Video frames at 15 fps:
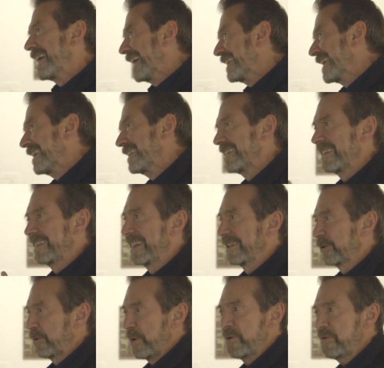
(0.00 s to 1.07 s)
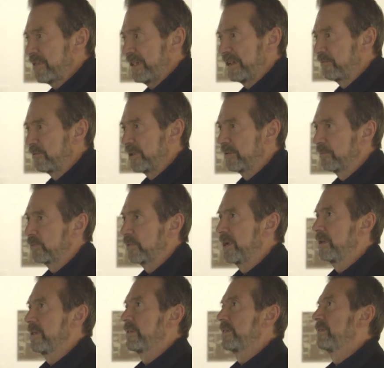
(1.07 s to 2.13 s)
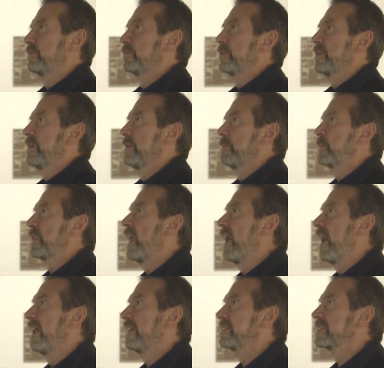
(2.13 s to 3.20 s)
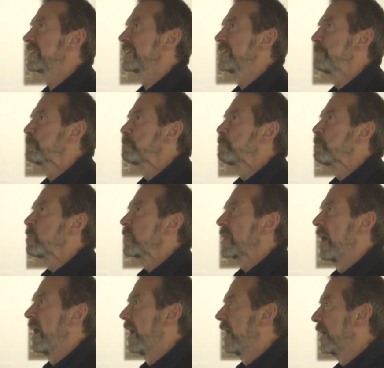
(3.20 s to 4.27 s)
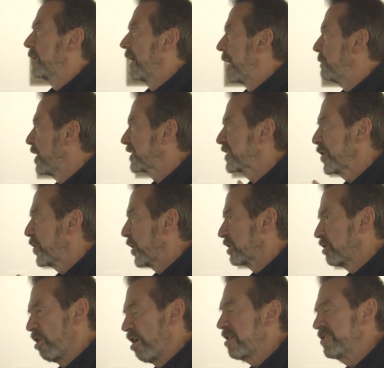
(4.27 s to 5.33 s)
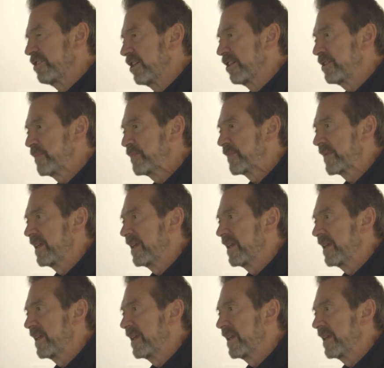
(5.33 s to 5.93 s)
And then the growth thing with, with, with plants, um, I'm also a gardener,